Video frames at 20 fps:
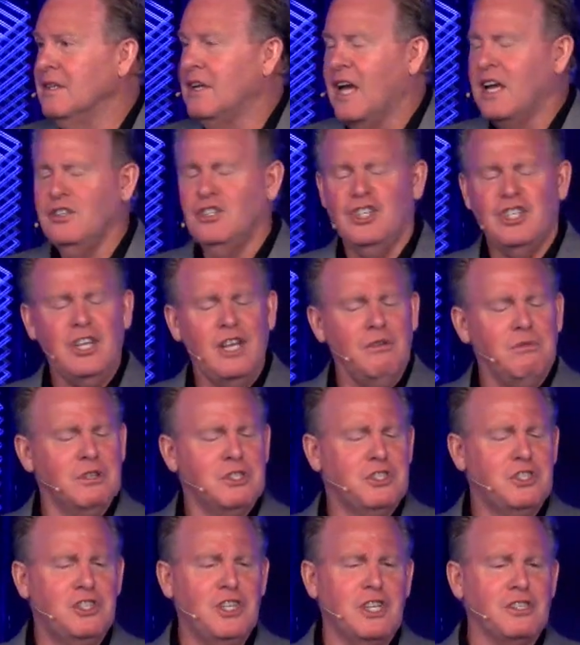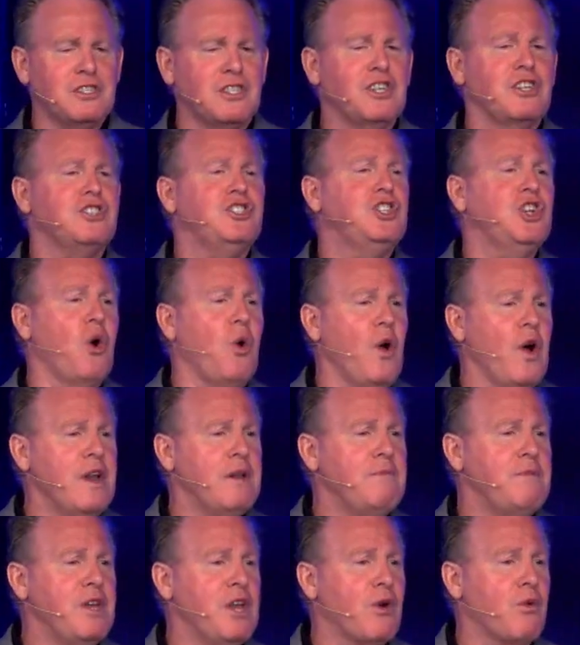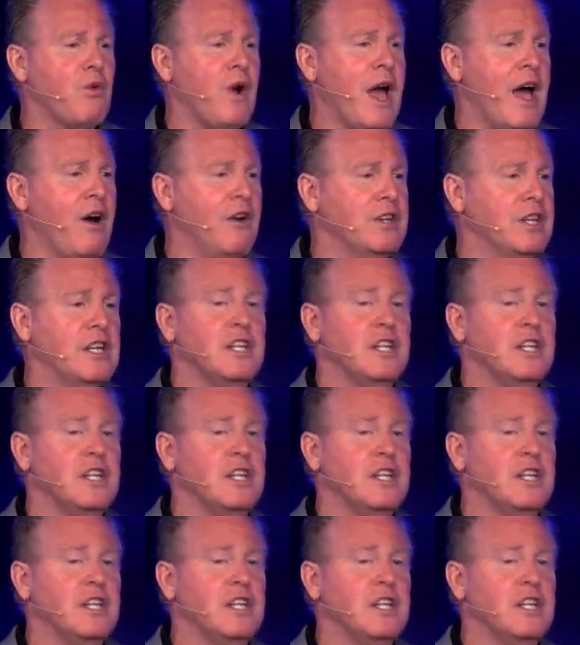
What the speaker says: And she was just a joy to be around.